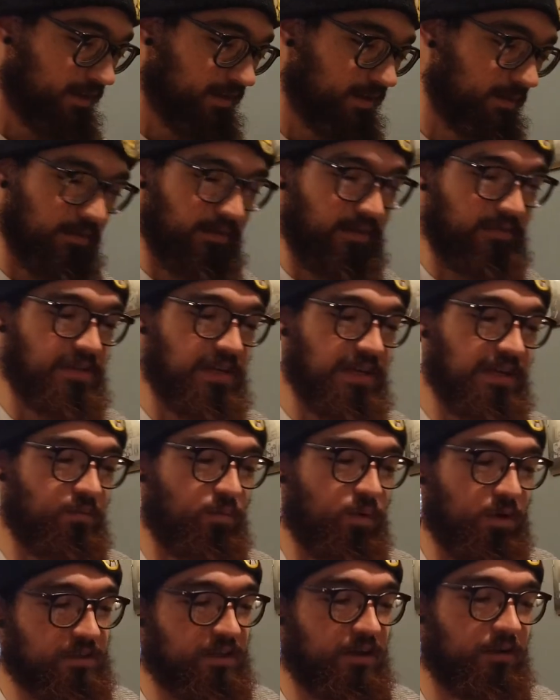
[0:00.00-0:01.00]
Number 15,
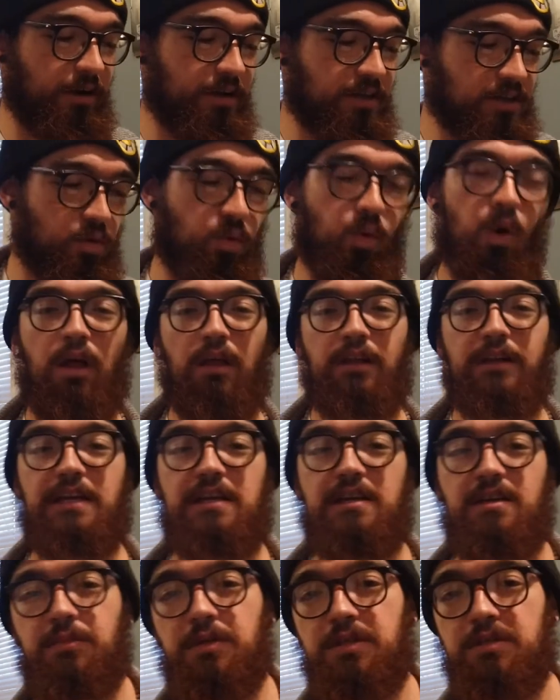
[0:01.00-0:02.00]
what is the greatest quality
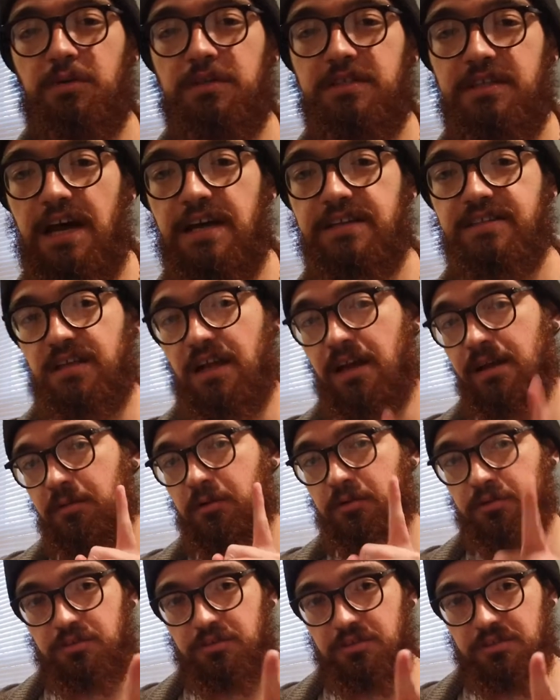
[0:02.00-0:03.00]
humans possess? And I
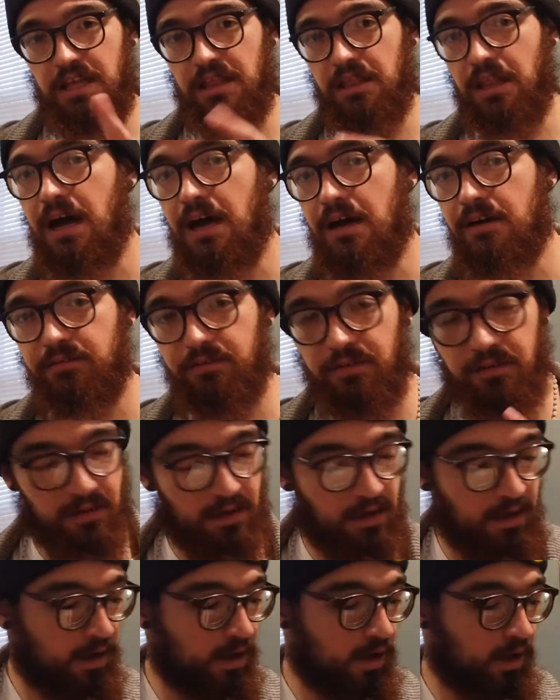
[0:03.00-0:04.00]
am going to say love.
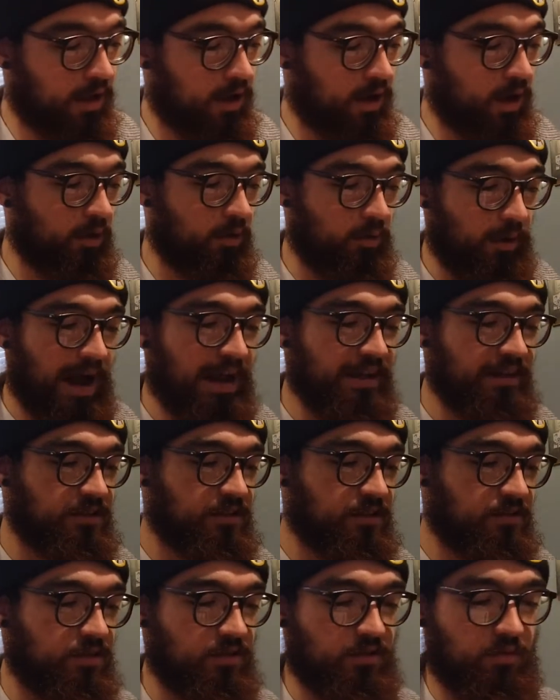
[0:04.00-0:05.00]

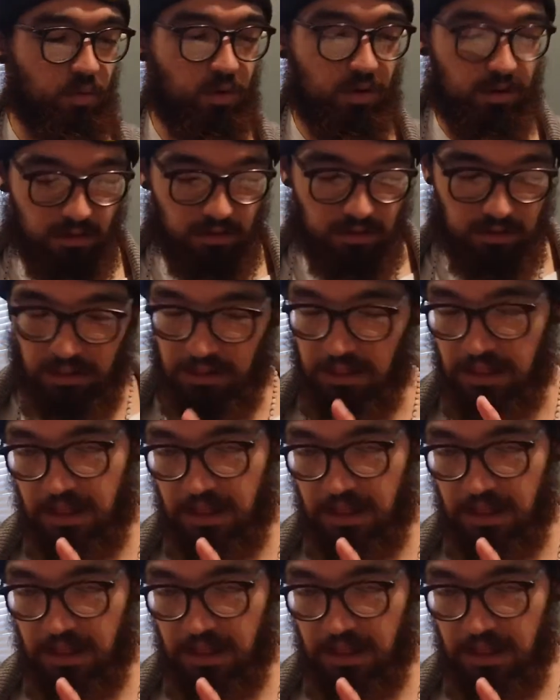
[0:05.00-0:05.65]
Gratitude. In a world